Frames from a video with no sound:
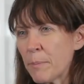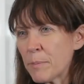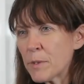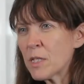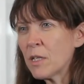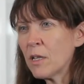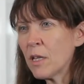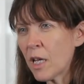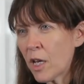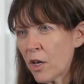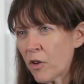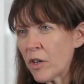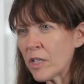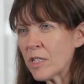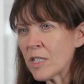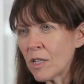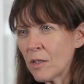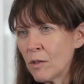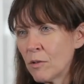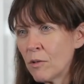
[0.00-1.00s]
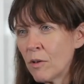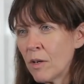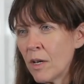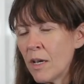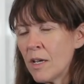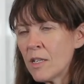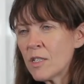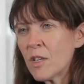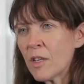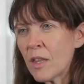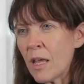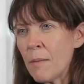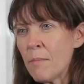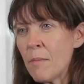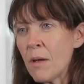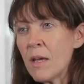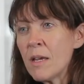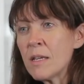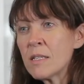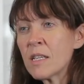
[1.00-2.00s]
absolutely critical to
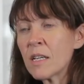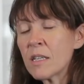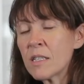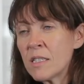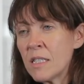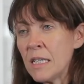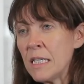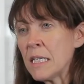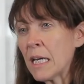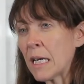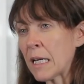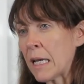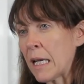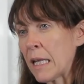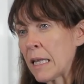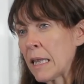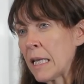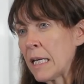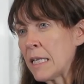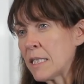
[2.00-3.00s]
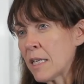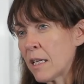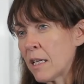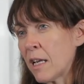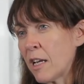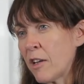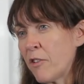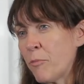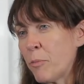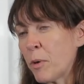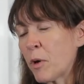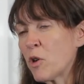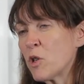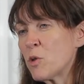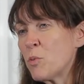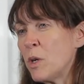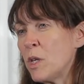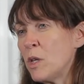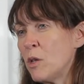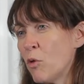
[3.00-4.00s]
them succeeding in later life
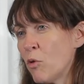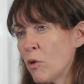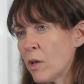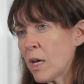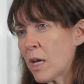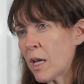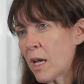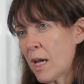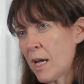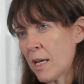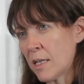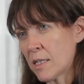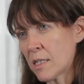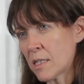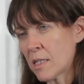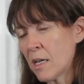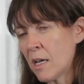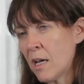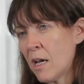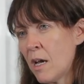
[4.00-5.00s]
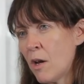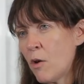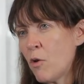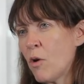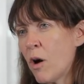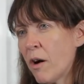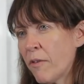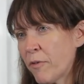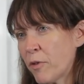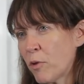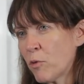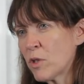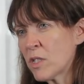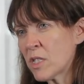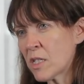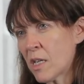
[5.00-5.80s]
because we know that kids who have those